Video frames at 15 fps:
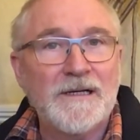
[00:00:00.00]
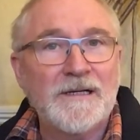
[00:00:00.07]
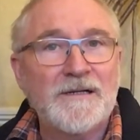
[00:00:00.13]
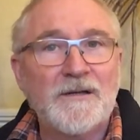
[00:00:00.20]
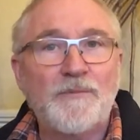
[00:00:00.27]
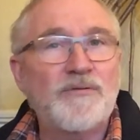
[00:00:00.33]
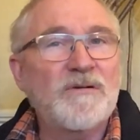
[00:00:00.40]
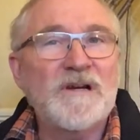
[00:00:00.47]

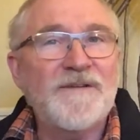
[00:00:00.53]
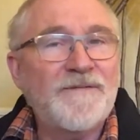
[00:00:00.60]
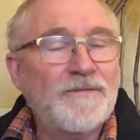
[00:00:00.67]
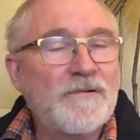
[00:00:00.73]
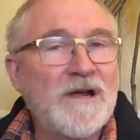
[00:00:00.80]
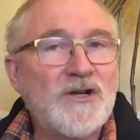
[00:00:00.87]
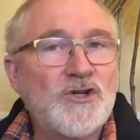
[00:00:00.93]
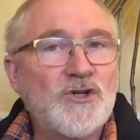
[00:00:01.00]
the
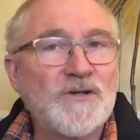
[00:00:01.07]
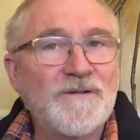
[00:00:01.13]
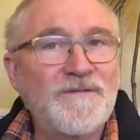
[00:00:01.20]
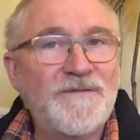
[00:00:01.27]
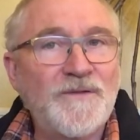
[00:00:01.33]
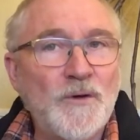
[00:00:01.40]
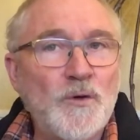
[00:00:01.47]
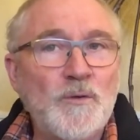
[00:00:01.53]
proliferation of
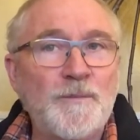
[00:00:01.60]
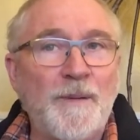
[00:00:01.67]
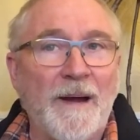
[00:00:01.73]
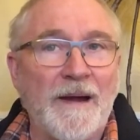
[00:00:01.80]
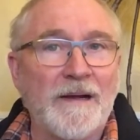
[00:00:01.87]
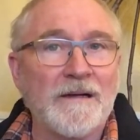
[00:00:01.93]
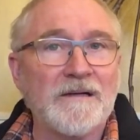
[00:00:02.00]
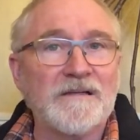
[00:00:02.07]
food
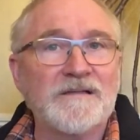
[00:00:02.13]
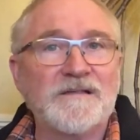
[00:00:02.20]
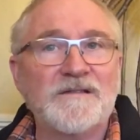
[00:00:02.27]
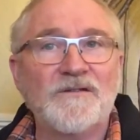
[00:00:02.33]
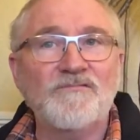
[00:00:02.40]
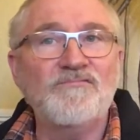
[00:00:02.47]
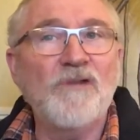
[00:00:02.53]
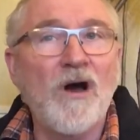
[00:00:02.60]
banks,
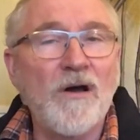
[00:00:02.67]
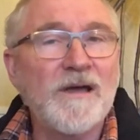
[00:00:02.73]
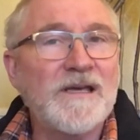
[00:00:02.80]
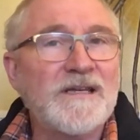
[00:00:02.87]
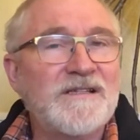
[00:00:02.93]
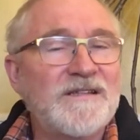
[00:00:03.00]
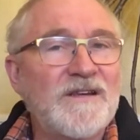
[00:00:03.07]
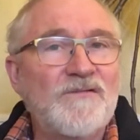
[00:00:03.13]
the
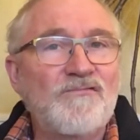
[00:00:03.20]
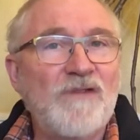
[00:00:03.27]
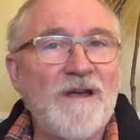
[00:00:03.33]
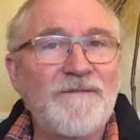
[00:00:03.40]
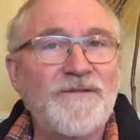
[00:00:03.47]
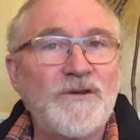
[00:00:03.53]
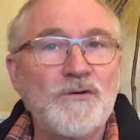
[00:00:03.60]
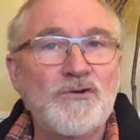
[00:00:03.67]
rise in
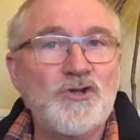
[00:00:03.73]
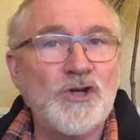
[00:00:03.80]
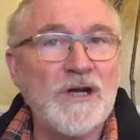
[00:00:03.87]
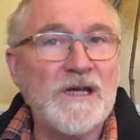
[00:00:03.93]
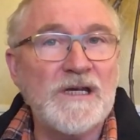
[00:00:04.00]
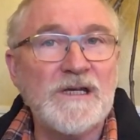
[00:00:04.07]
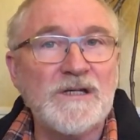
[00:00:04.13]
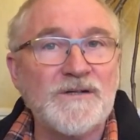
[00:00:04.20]

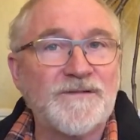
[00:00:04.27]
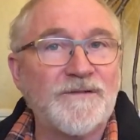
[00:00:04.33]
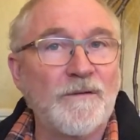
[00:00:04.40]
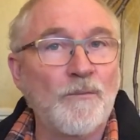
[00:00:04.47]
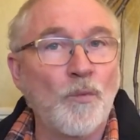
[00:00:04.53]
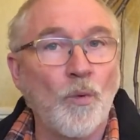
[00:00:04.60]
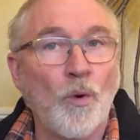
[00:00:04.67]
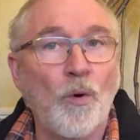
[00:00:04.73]
refugees
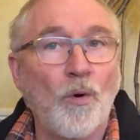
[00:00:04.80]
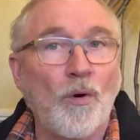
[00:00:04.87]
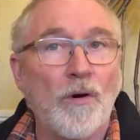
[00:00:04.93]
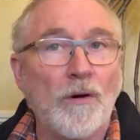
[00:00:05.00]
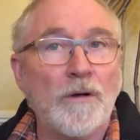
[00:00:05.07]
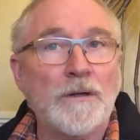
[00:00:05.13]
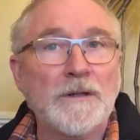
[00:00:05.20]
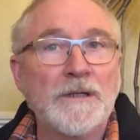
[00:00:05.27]
from
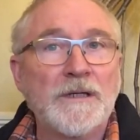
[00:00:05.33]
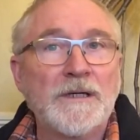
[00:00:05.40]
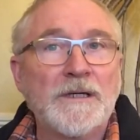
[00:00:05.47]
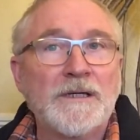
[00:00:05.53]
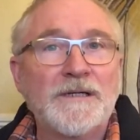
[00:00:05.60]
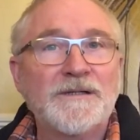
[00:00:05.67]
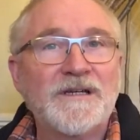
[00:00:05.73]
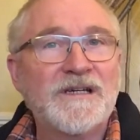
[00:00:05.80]
war,
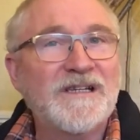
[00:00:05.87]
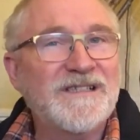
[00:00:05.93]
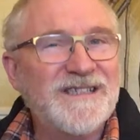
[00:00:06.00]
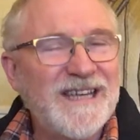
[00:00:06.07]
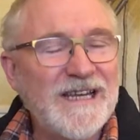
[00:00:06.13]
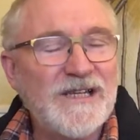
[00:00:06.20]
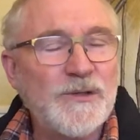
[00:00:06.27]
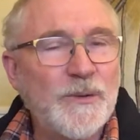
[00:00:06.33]
the
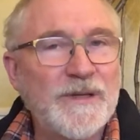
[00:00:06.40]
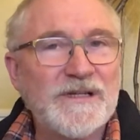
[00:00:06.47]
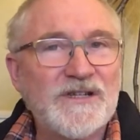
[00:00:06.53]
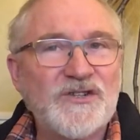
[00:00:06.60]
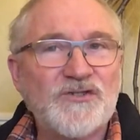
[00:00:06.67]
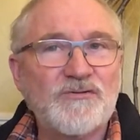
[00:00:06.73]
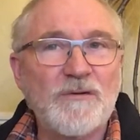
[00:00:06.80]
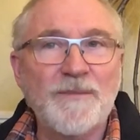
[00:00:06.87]
continuing
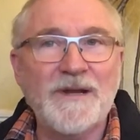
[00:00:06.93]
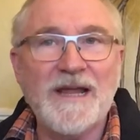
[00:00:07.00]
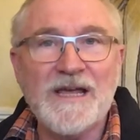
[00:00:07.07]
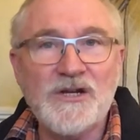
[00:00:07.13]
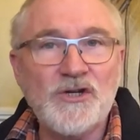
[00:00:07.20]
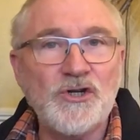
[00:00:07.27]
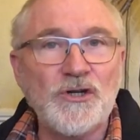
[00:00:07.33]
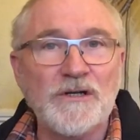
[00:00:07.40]

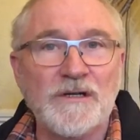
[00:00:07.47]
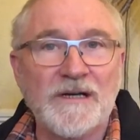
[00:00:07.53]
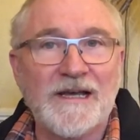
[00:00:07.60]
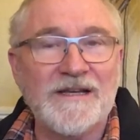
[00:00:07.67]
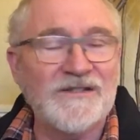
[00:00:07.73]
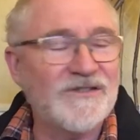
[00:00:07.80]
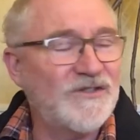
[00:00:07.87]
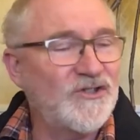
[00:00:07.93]
discrimination
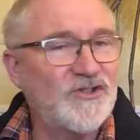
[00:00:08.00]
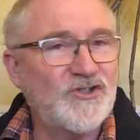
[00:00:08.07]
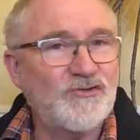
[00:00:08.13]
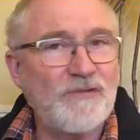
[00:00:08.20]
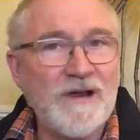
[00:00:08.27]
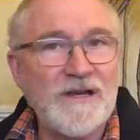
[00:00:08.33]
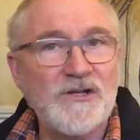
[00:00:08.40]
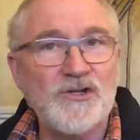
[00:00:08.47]
against the
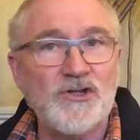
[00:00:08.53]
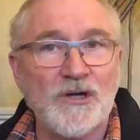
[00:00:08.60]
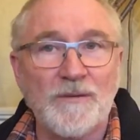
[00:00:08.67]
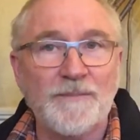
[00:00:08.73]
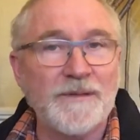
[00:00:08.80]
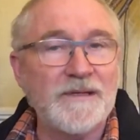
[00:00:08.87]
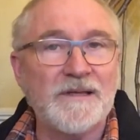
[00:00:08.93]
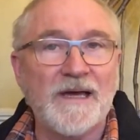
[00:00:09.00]
stranger,
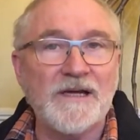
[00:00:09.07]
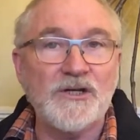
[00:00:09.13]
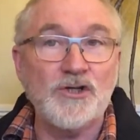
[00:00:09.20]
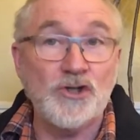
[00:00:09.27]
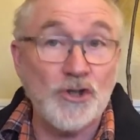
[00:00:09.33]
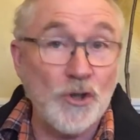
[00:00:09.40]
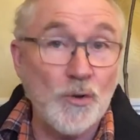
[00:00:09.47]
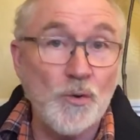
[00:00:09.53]
be they
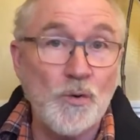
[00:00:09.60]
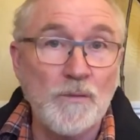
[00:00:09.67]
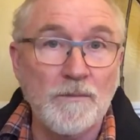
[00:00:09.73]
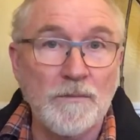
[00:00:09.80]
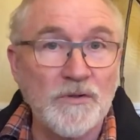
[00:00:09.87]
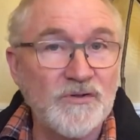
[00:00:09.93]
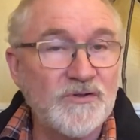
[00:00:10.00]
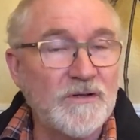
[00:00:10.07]
Jew,
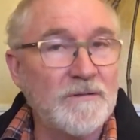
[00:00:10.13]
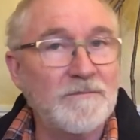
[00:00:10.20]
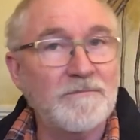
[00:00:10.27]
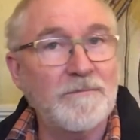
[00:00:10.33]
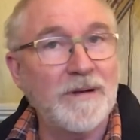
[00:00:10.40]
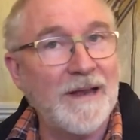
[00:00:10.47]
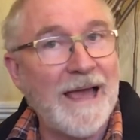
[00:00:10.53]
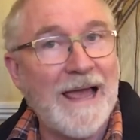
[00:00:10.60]
Muslim,
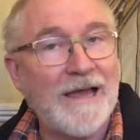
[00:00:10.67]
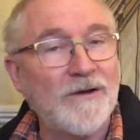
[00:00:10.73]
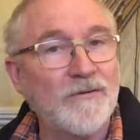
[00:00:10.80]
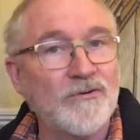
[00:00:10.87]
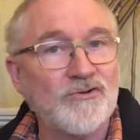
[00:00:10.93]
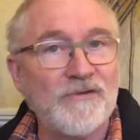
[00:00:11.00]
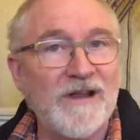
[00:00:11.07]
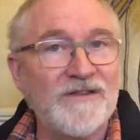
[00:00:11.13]
black
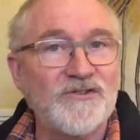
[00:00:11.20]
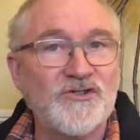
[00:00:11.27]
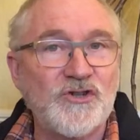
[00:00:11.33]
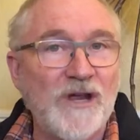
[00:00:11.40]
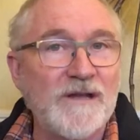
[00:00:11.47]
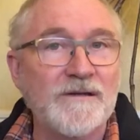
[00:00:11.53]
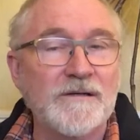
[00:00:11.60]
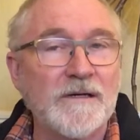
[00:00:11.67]
or
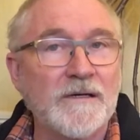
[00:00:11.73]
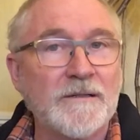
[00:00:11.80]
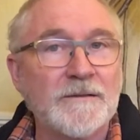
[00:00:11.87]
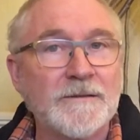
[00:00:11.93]
transgender,